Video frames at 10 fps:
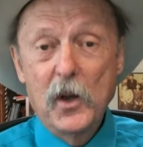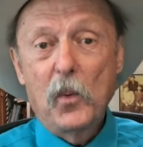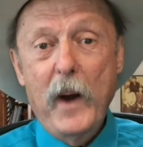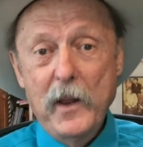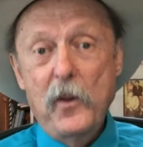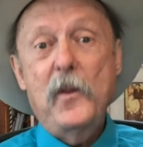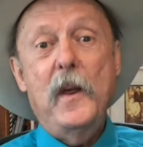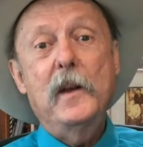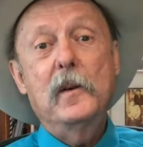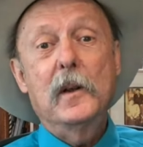rather
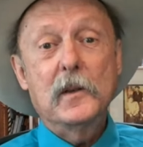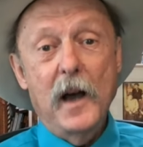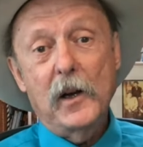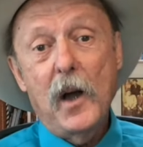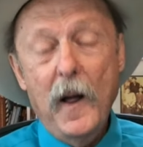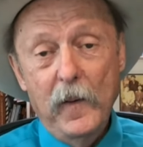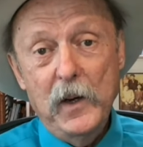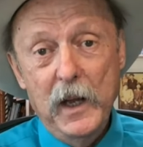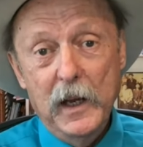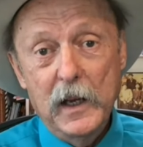than Doc
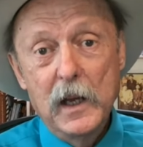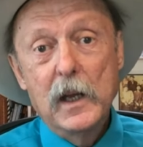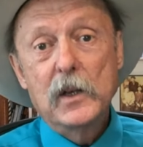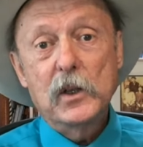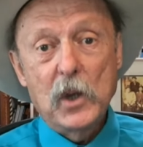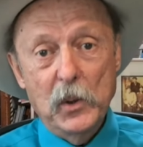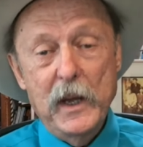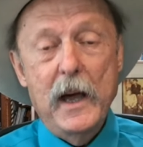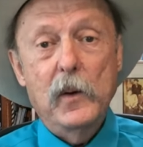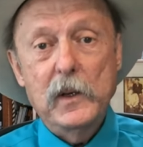Holliday to go
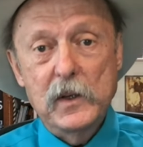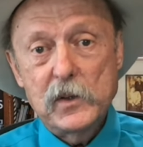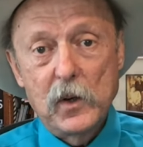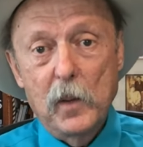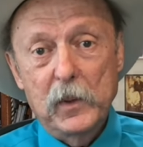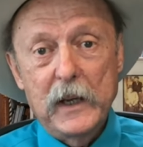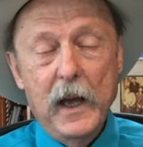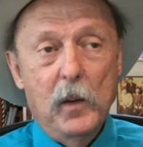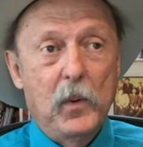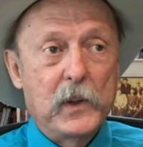down and disarm the
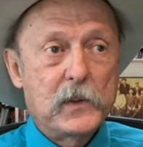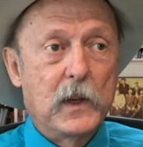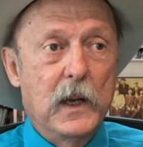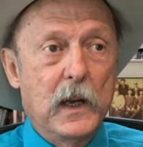cowboys.